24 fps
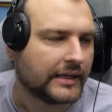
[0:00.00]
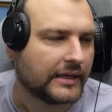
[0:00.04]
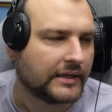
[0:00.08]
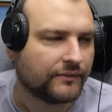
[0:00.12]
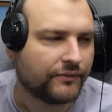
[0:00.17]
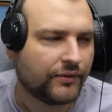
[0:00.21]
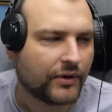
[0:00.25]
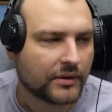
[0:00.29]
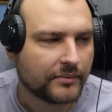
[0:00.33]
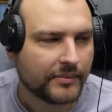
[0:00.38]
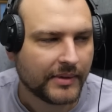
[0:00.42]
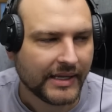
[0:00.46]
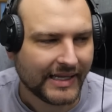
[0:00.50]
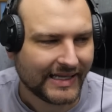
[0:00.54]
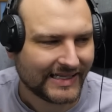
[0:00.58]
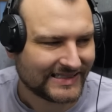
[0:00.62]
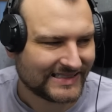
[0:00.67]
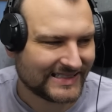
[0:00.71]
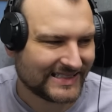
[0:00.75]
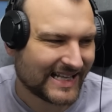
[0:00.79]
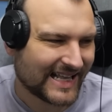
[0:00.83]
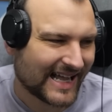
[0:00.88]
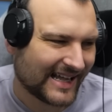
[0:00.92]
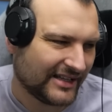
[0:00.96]
And for me,
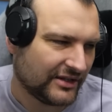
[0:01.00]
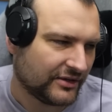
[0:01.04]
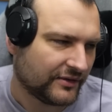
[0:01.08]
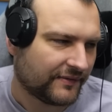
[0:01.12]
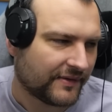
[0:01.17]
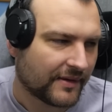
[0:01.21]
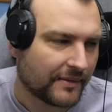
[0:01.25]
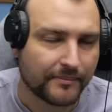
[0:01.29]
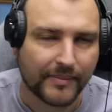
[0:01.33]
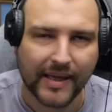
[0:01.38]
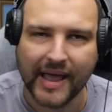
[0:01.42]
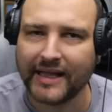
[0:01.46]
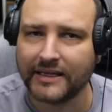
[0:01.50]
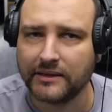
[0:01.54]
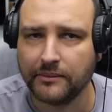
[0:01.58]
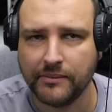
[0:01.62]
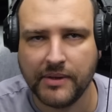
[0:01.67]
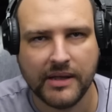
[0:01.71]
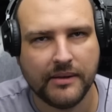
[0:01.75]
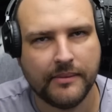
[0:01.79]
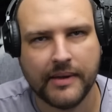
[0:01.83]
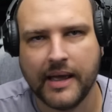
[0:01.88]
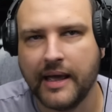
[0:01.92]
it's kind of a bad meme.